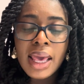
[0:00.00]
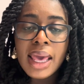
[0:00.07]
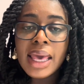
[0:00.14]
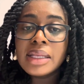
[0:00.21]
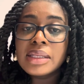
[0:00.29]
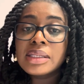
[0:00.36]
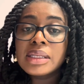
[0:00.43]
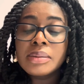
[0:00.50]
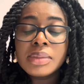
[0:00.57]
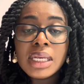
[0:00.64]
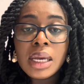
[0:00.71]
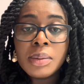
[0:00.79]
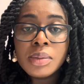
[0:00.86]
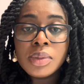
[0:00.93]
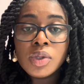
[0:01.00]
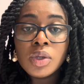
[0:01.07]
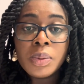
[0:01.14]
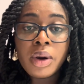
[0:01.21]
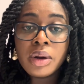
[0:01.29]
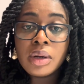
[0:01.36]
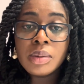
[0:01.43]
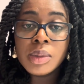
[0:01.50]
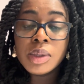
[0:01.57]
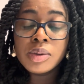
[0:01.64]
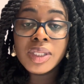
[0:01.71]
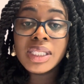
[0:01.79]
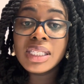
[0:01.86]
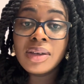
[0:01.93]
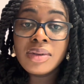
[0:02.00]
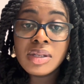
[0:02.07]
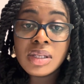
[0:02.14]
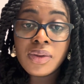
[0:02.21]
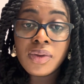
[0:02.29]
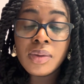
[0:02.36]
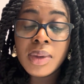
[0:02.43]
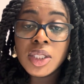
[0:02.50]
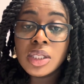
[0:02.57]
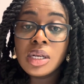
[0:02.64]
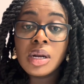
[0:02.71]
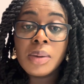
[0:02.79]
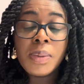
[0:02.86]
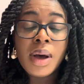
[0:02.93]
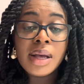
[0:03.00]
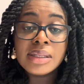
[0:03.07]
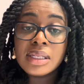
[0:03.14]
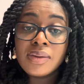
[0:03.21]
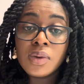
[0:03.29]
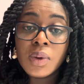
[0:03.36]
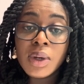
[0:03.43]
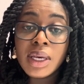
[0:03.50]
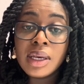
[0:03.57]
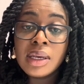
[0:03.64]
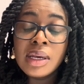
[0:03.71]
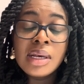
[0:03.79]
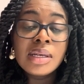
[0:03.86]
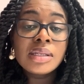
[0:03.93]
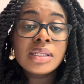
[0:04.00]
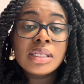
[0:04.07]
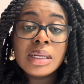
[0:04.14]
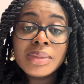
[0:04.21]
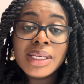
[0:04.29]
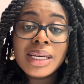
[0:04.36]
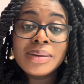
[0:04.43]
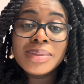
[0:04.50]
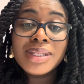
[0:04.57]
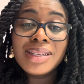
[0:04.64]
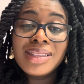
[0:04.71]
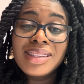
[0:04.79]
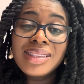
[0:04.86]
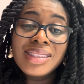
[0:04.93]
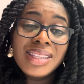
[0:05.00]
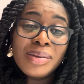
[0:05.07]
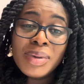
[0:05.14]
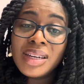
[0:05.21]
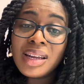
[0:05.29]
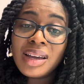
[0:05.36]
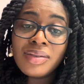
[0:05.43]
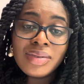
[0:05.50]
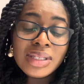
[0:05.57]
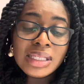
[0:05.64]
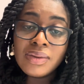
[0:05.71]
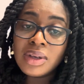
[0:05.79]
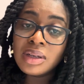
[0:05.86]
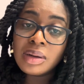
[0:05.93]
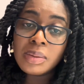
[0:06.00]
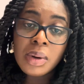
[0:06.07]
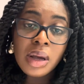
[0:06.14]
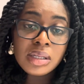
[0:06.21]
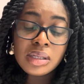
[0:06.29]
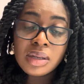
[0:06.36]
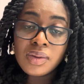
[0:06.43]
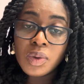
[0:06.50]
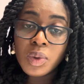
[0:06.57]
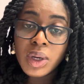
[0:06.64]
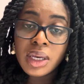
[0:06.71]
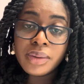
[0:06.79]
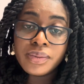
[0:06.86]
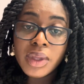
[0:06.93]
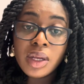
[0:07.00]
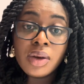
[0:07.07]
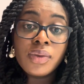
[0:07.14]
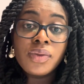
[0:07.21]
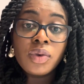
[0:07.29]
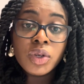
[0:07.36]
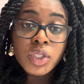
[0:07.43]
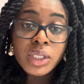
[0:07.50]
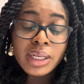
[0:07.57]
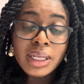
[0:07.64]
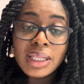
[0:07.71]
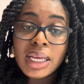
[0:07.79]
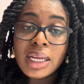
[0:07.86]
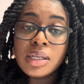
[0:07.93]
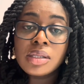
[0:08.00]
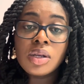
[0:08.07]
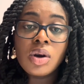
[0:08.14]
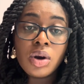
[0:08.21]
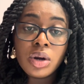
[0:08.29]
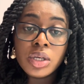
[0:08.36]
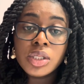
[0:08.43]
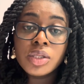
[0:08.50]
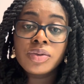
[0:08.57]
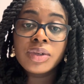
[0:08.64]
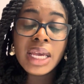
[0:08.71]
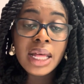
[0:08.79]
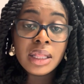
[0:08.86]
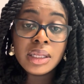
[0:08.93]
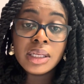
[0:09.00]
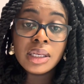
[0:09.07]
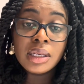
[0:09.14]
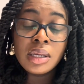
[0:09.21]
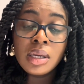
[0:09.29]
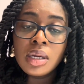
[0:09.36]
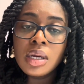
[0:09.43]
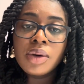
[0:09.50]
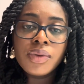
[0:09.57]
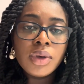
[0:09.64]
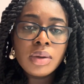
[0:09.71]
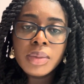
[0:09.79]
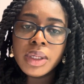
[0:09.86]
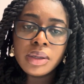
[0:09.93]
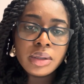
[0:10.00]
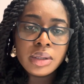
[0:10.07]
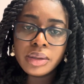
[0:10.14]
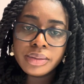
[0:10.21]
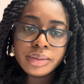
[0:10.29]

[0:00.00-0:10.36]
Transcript: And sometimes your partner may receive this information in a positive way, sometimes they may not receive it in a positive way. And unfortunately, that is a harsh reality of humanhood.